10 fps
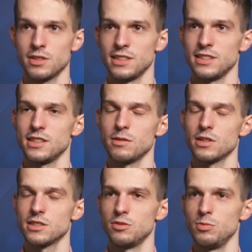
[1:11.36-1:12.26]
instinct
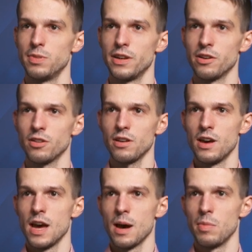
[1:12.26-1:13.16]
was to play on,
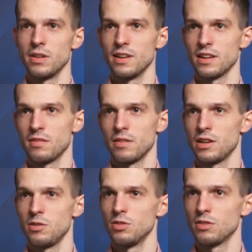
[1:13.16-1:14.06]
but then I
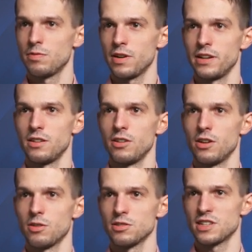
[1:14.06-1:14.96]
couldn't find a
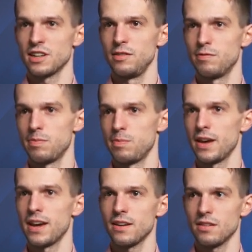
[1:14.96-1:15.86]
constructive
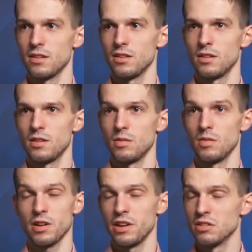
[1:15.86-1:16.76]
plan.
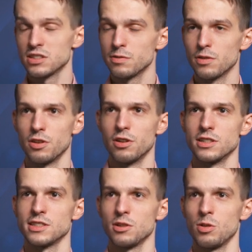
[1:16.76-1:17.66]
Okay, also for her,
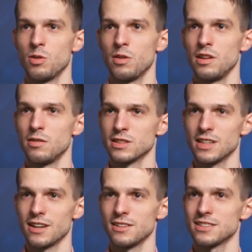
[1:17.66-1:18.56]
so it was
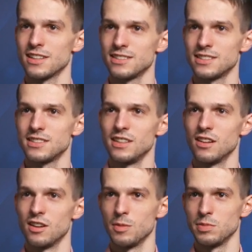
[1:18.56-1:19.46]
like a
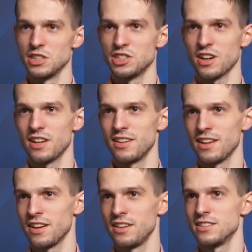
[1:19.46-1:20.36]
standstill position. And
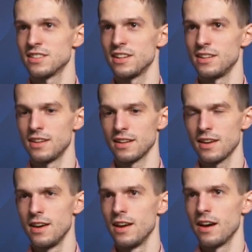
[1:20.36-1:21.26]
then I decided that
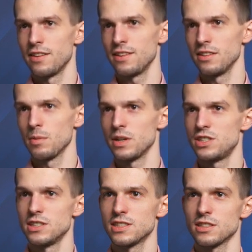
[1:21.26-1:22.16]
I think the
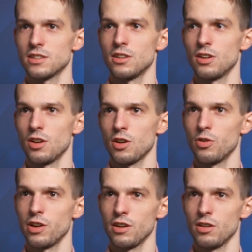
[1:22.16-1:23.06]
match is
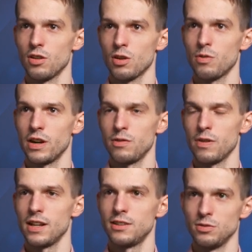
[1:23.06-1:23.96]
going quite
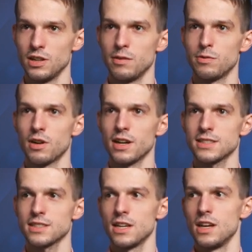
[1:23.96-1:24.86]
well today for
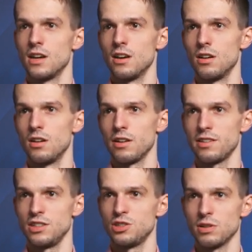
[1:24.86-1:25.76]
us. I
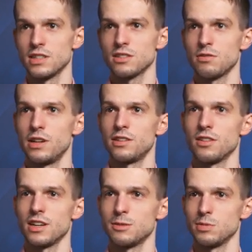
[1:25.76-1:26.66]
think Joe has quite a
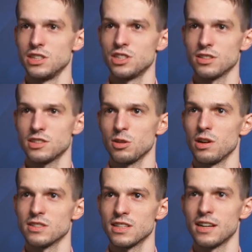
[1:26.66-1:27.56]
nice position, so I
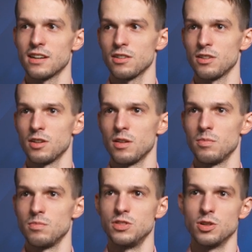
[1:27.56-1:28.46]
was like,
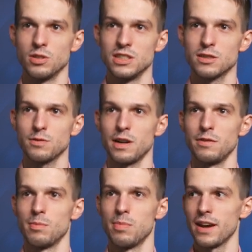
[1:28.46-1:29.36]
draw is fine
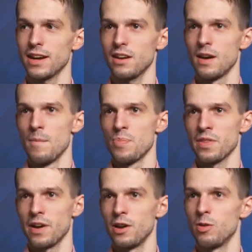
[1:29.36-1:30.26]
with black.
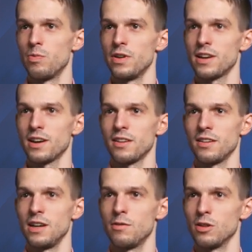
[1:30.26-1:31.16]
I hope we can
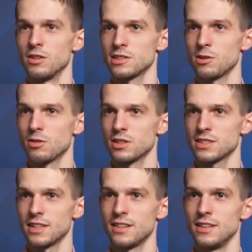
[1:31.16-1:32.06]
equal the
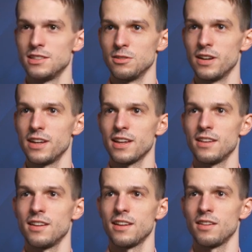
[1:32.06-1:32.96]
scores at least today,
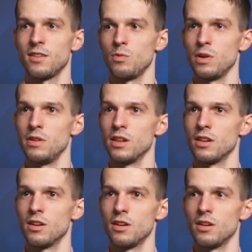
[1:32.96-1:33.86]
and then we will
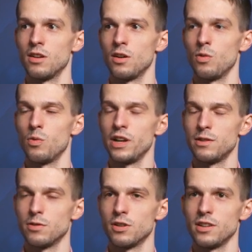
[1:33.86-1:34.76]
wait
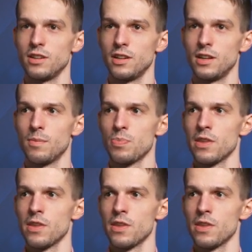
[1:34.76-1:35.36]
for the